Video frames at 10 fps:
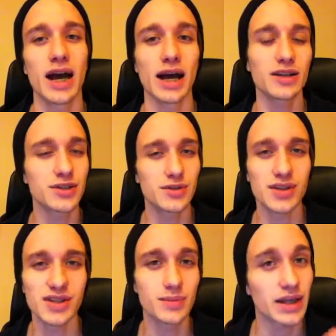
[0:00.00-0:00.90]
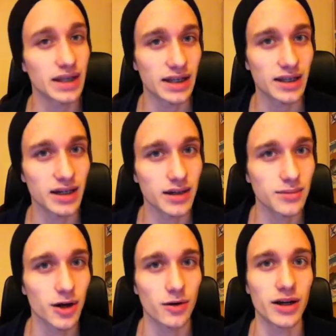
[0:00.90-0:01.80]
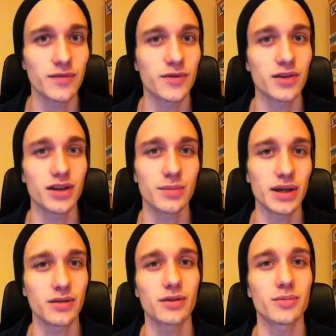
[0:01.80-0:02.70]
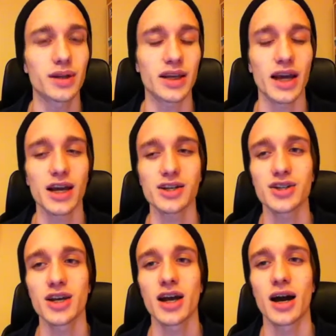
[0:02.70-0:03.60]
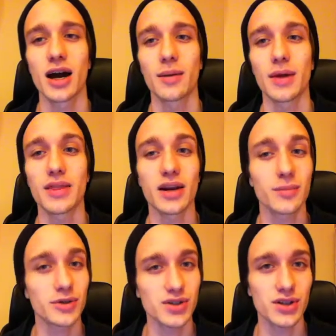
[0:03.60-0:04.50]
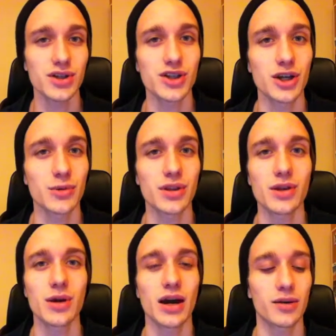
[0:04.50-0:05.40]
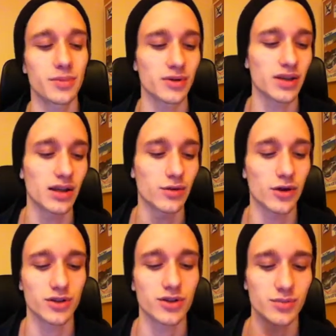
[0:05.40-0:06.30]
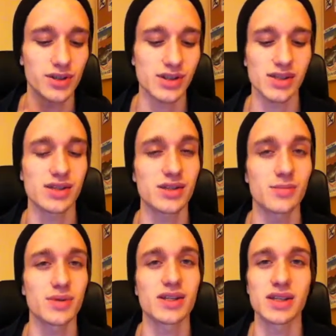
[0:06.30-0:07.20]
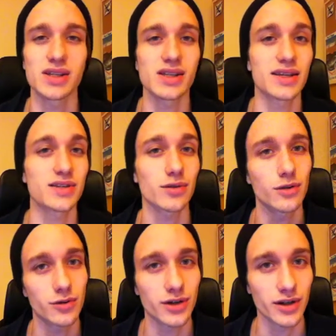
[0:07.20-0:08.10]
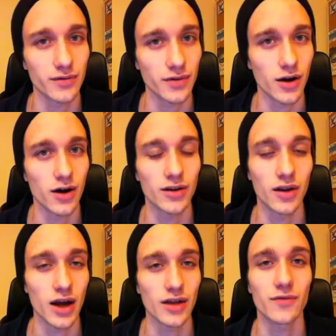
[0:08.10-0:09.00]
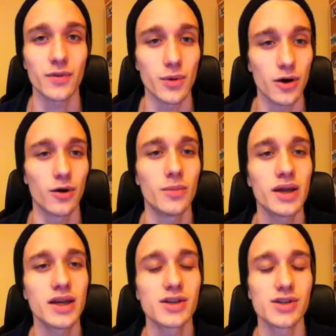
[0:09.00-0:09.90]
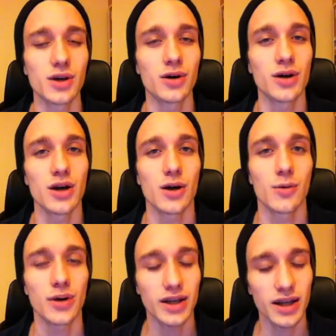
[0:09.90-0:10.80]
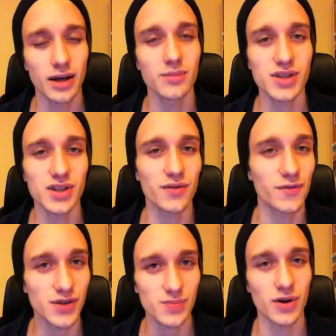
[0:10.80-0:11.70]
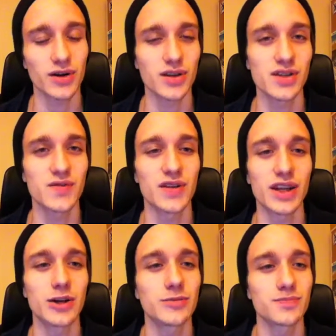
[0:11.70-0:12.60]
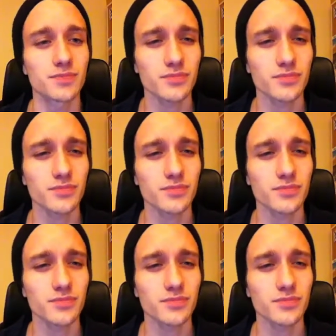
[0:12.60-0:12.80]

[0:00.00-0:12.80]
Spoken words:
how to do this to make an income, alright, if you're looking to make a little bit of cash. And then I'm also going to share with you how to build a long-term consistent business that's lucrative online from home. So when it comes to the first part of this video,